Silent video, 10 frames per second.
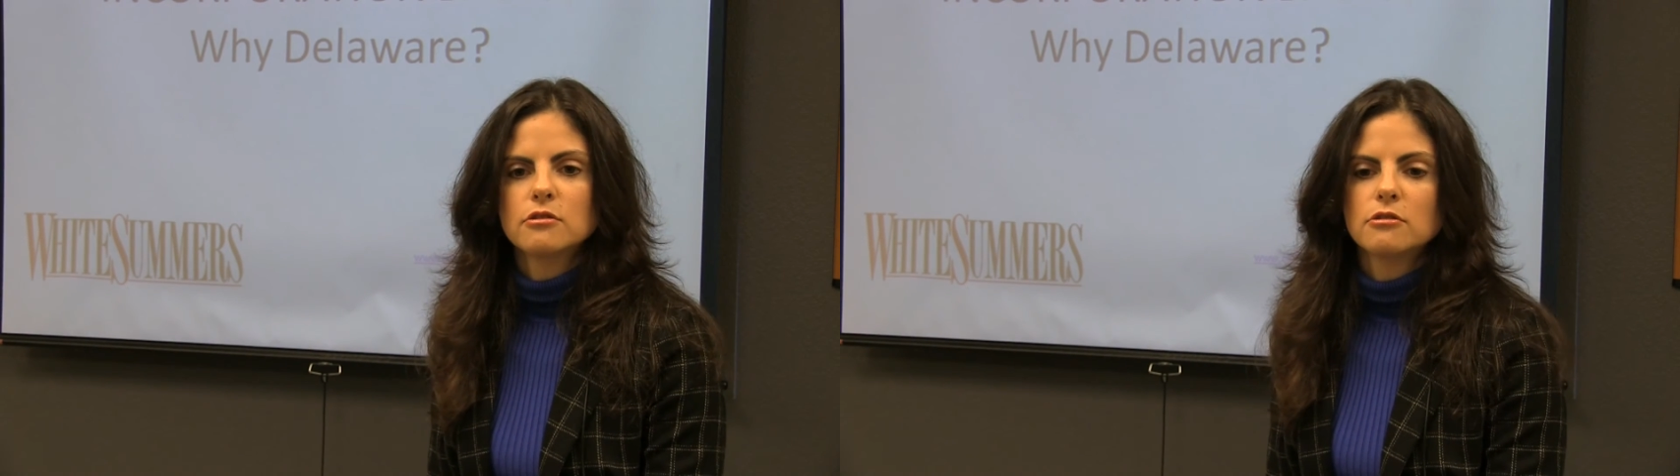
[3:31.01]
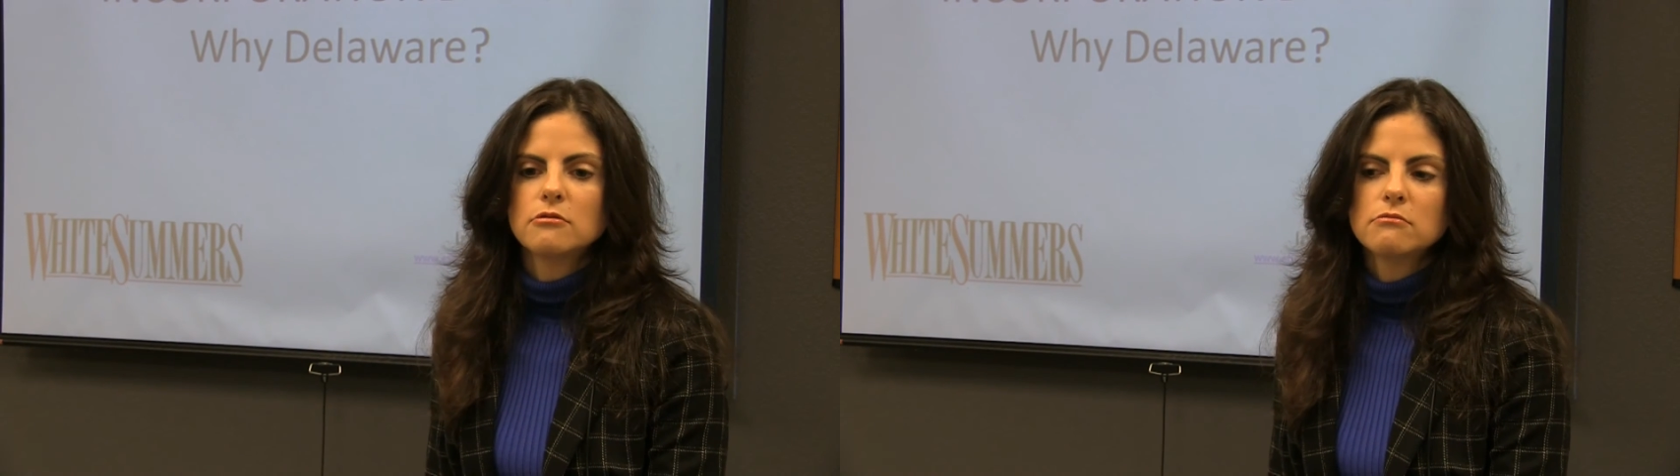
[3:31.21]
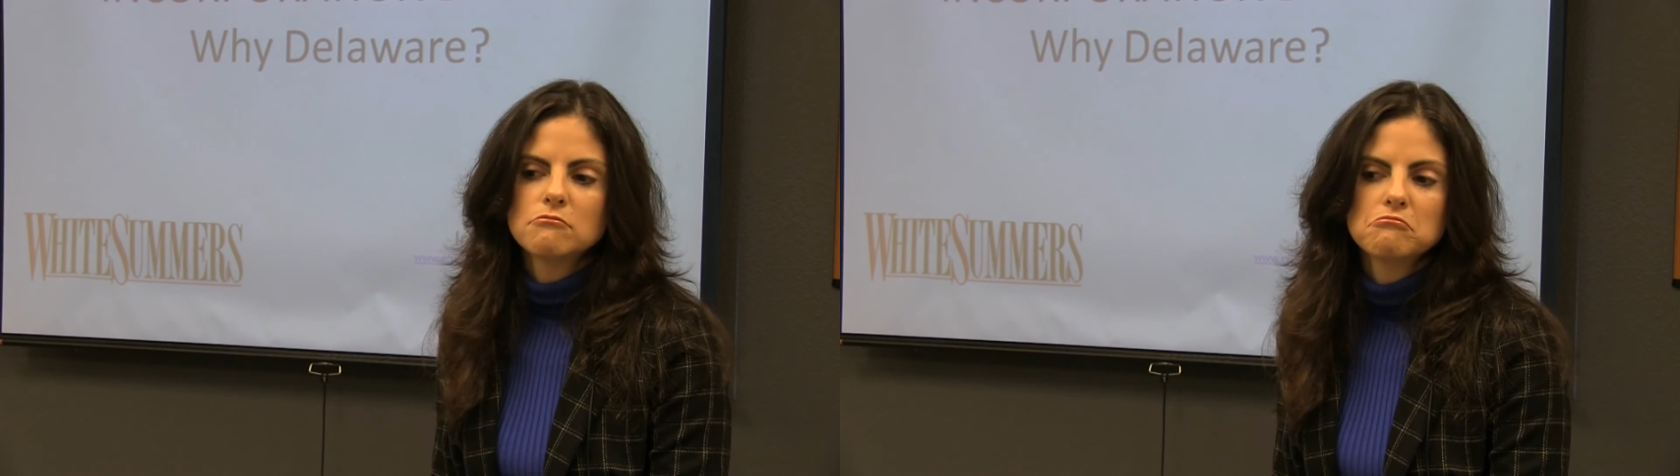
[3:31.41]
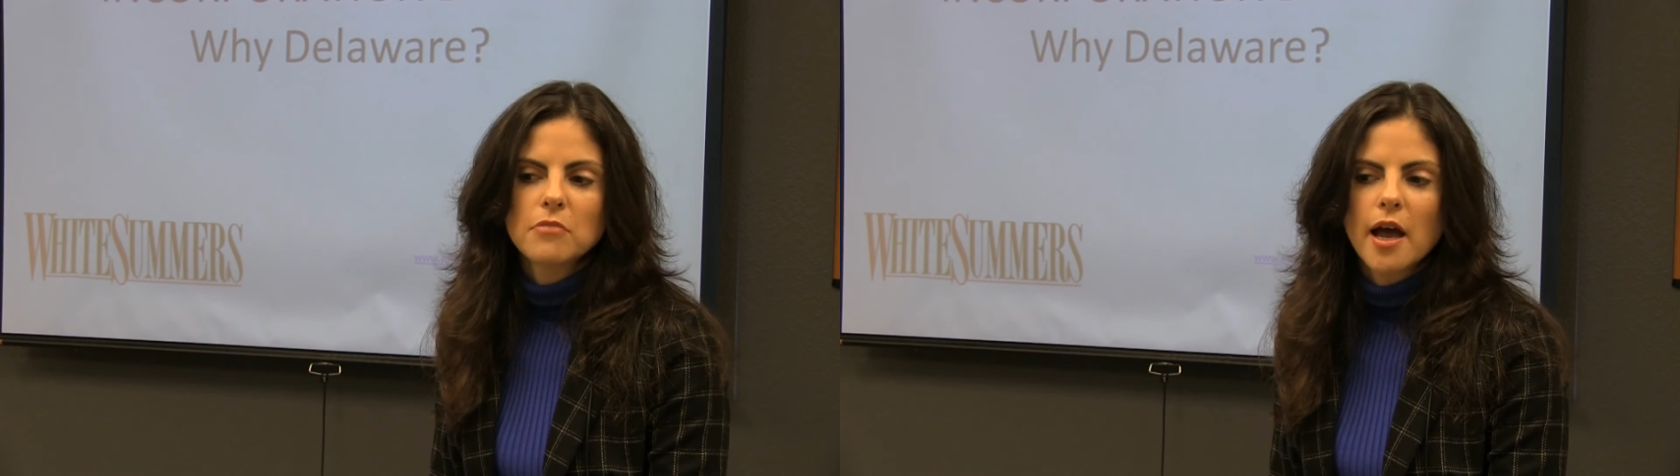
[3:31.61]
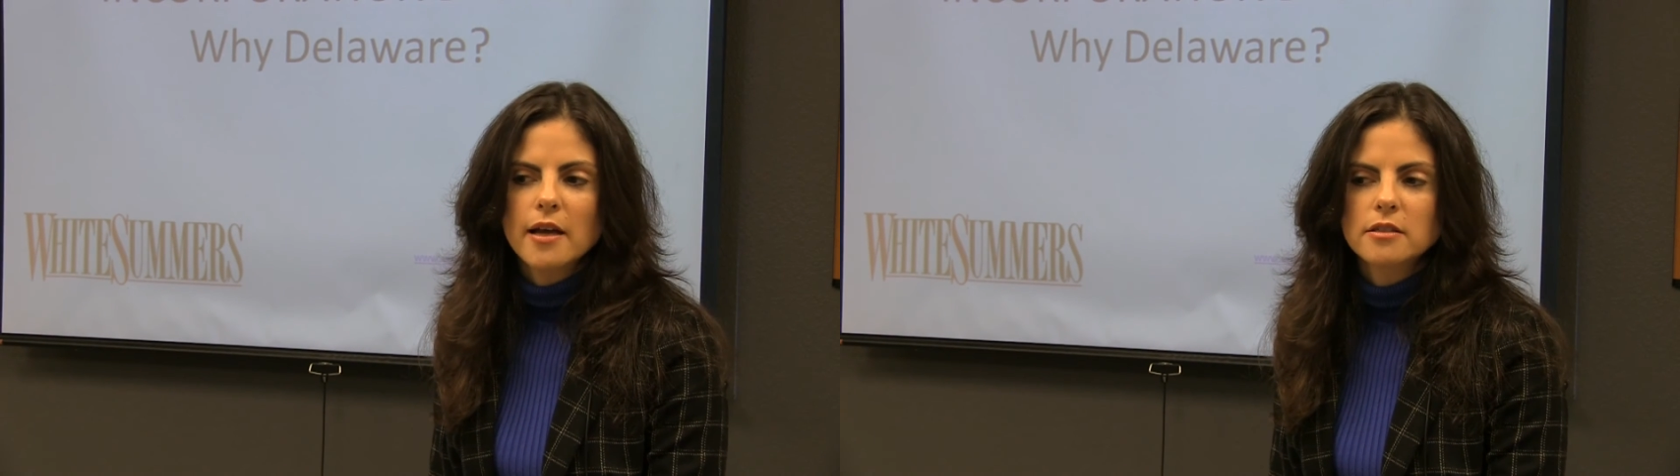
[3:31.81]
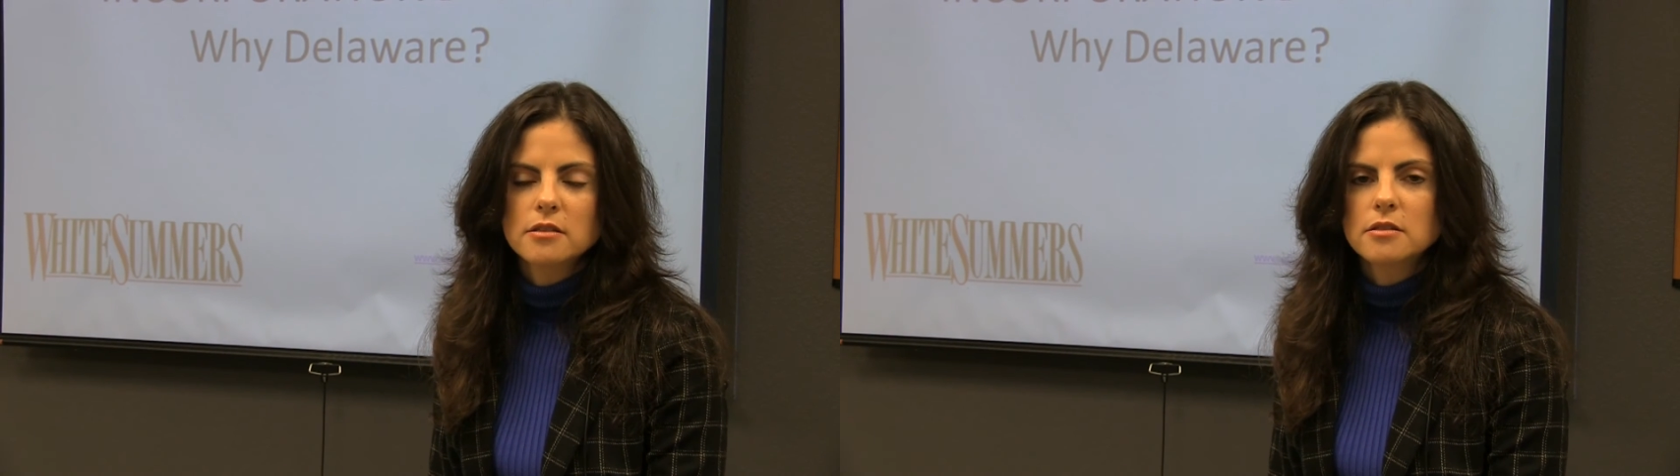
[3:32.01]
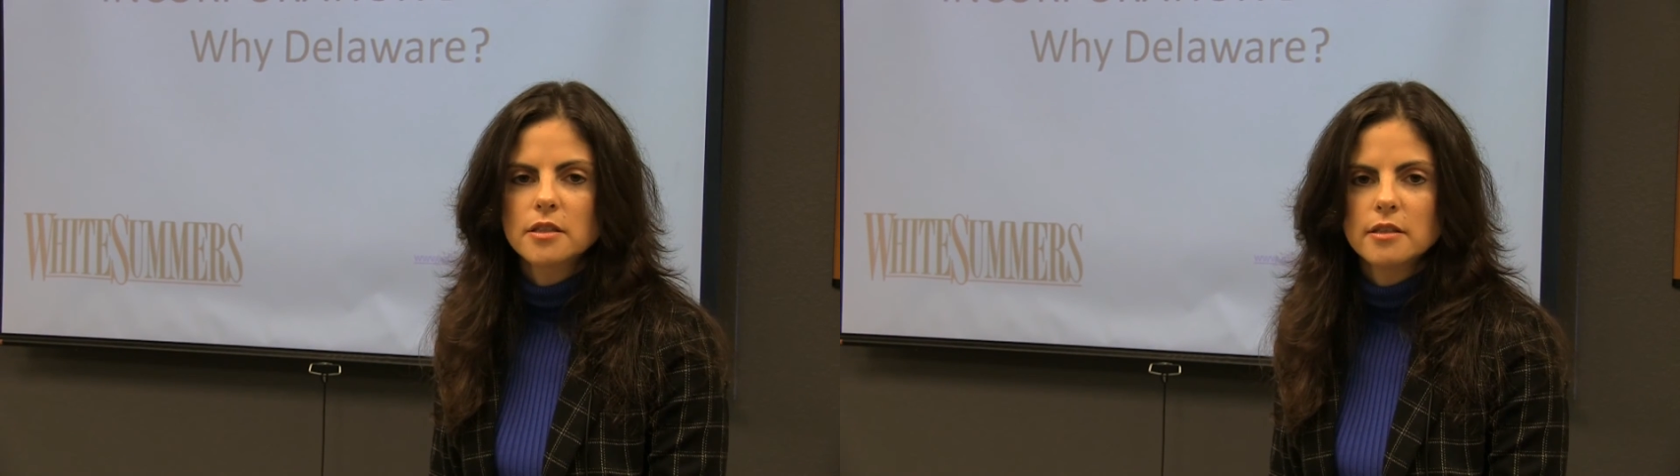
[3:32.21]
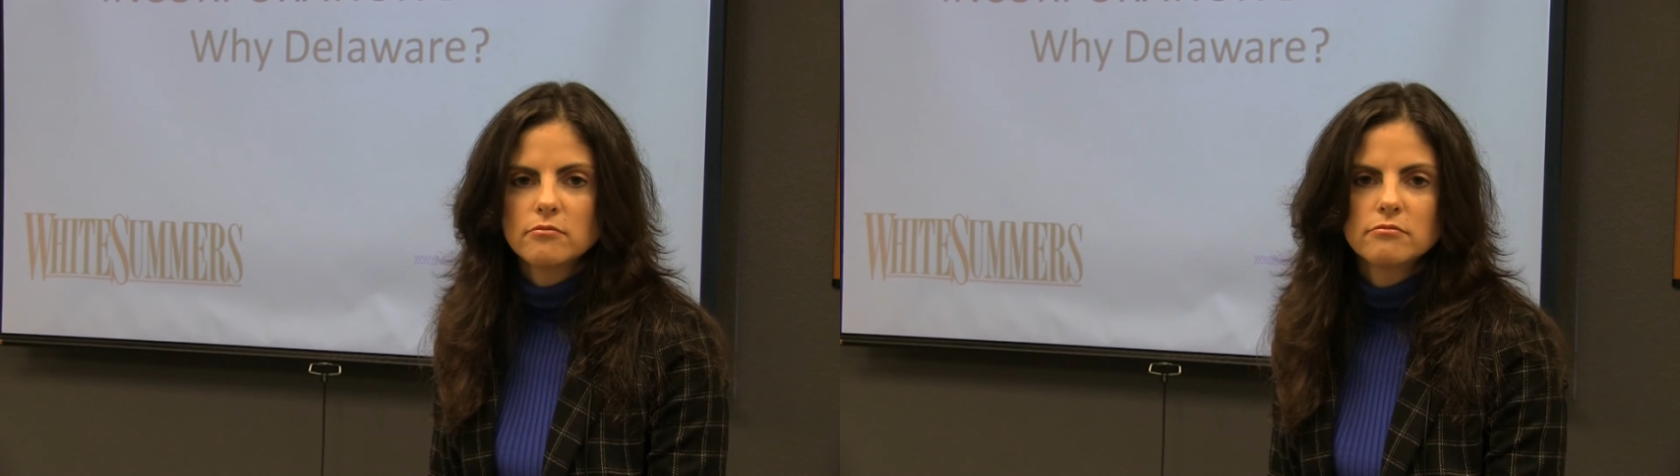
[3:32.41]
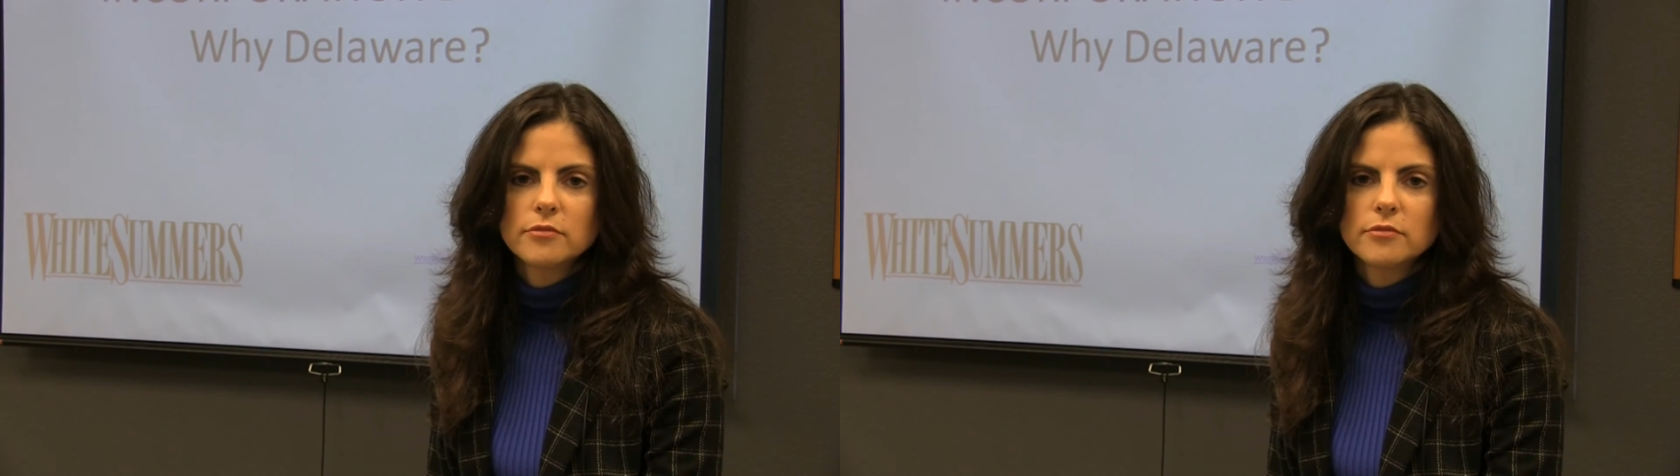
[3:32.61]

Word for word: you as it,